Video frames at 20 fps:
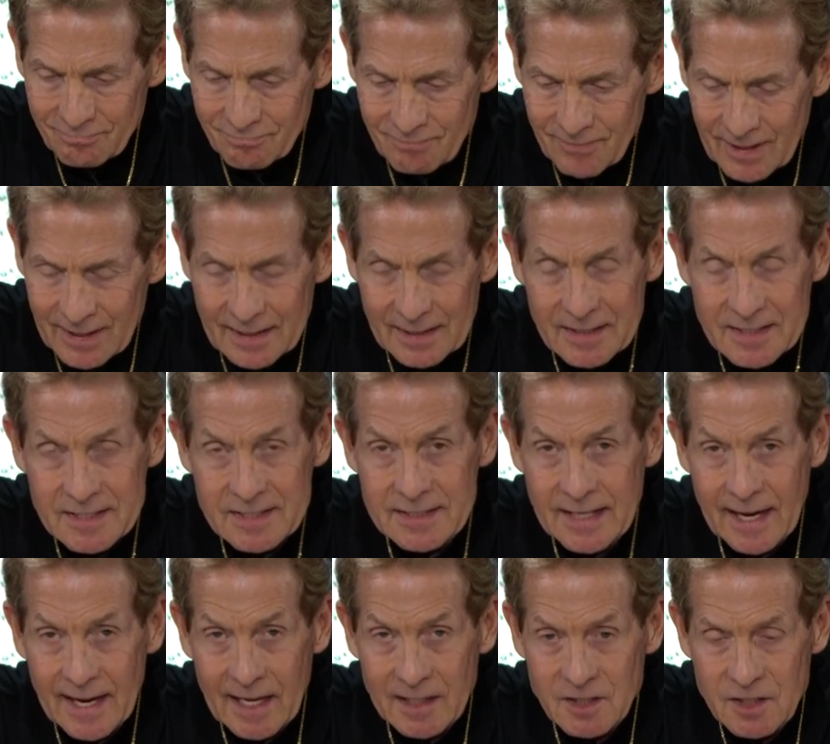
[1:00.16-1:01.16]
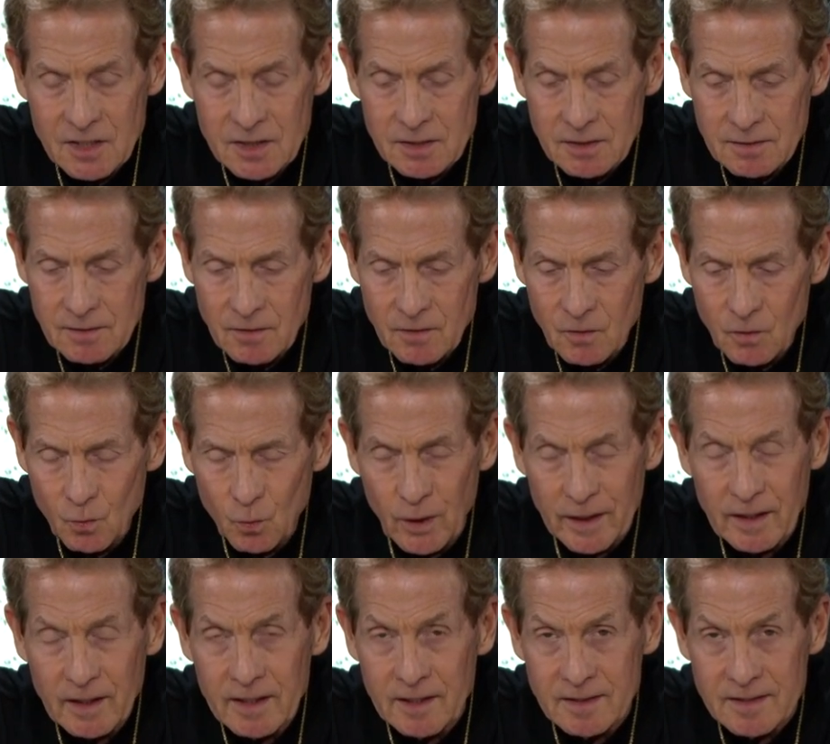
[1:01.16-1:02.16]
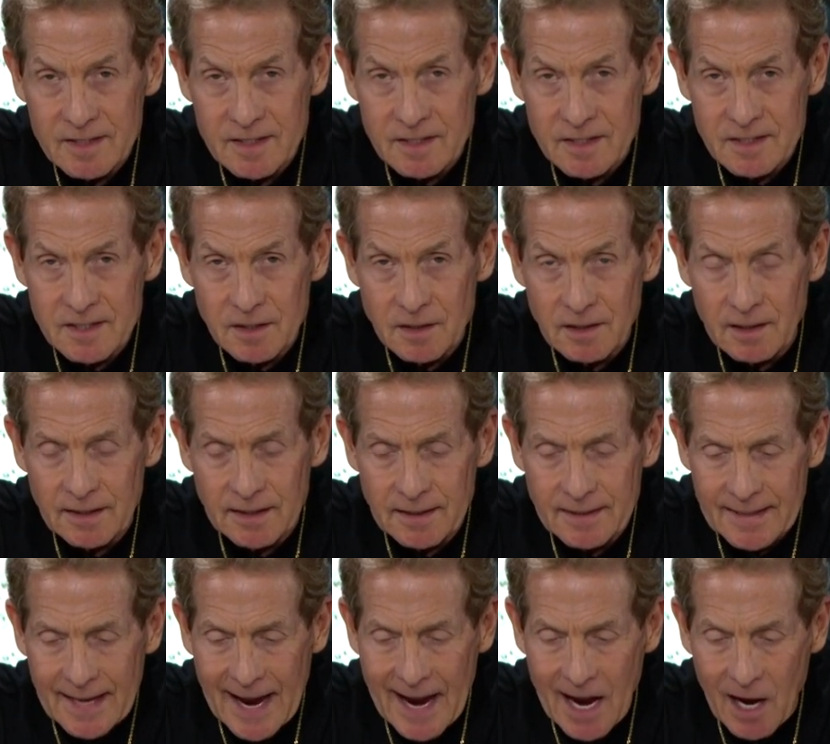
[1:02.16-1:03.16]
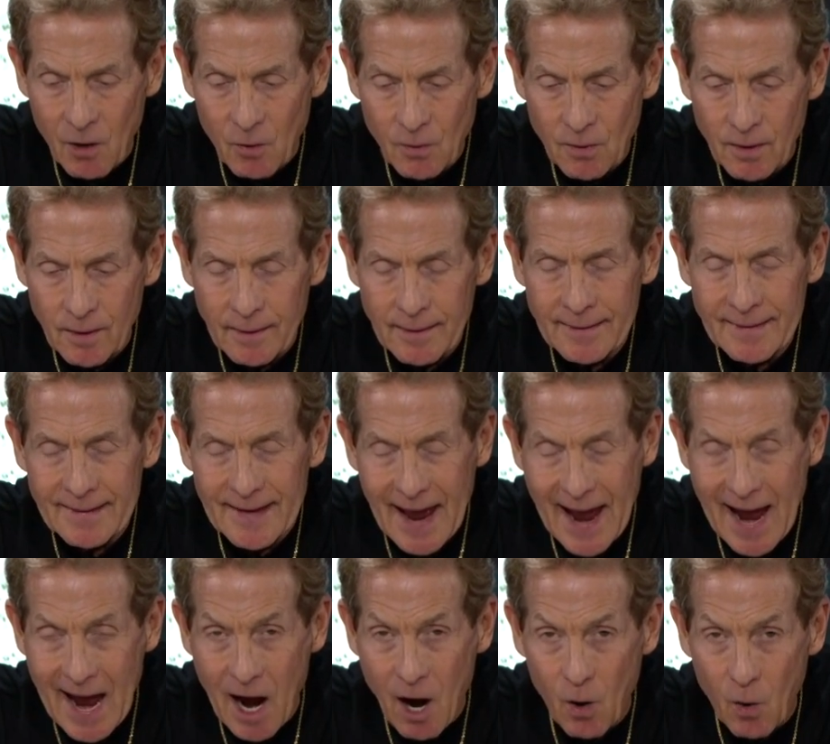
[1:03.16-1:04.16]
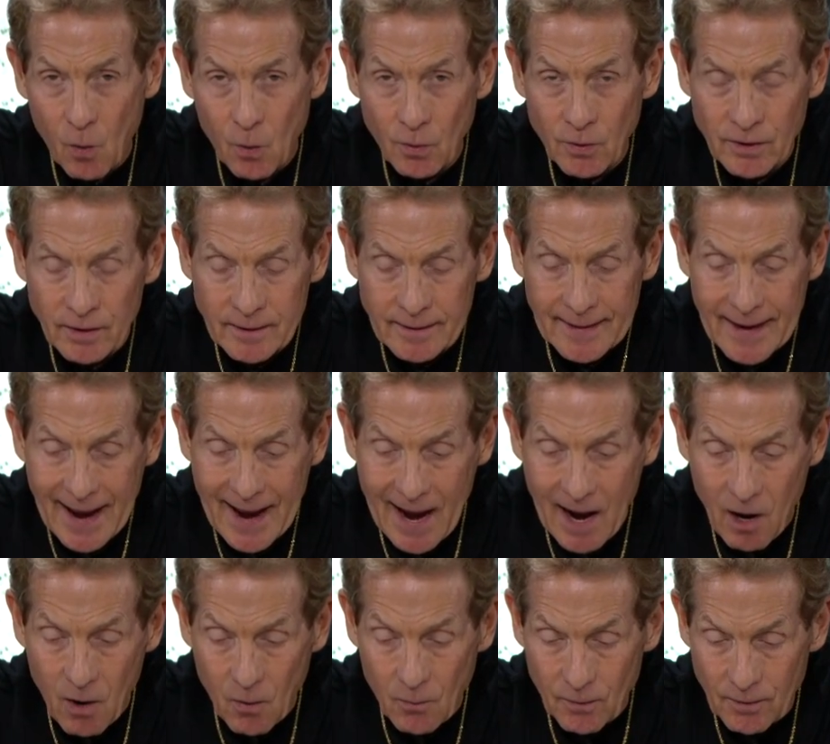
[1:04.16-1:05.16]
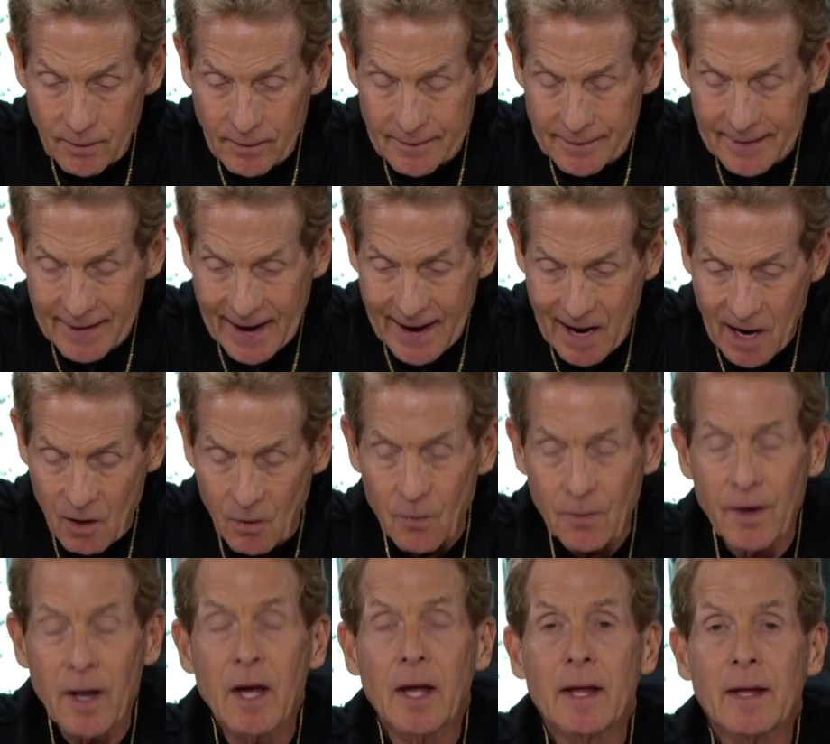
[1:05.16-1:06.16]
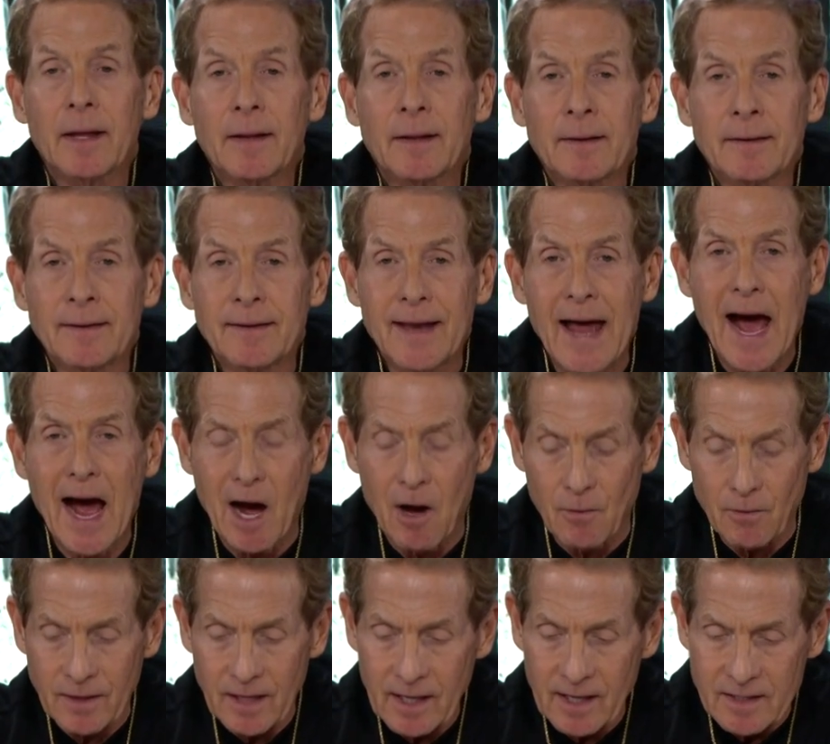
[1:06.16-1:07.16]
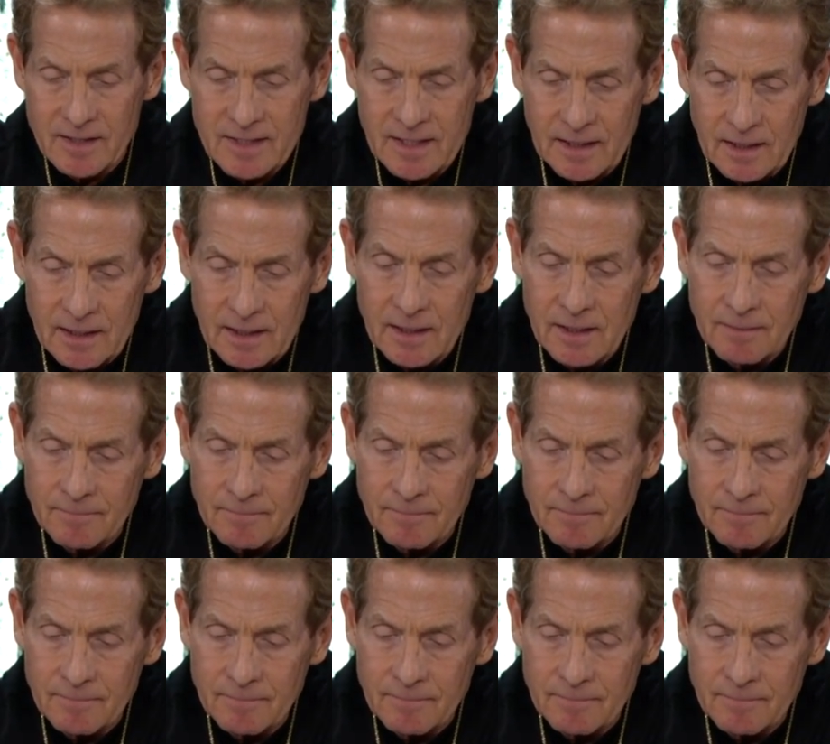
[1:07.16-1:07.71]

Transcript: And his stats went consistently down, down, down, down, down, as he